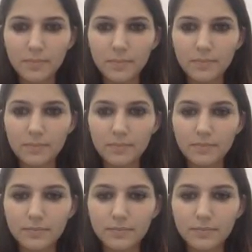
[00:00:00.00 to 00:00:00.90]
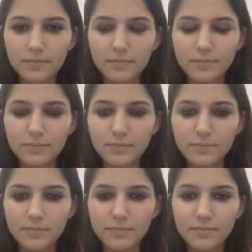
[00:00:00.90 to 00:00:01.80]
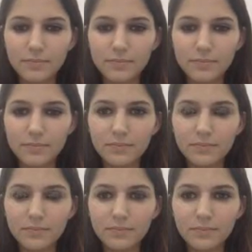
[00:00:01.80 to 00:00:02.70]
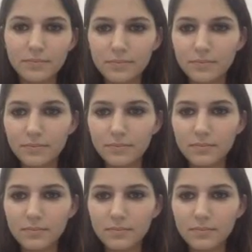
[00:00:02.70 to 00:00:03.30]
The person shown says nothing.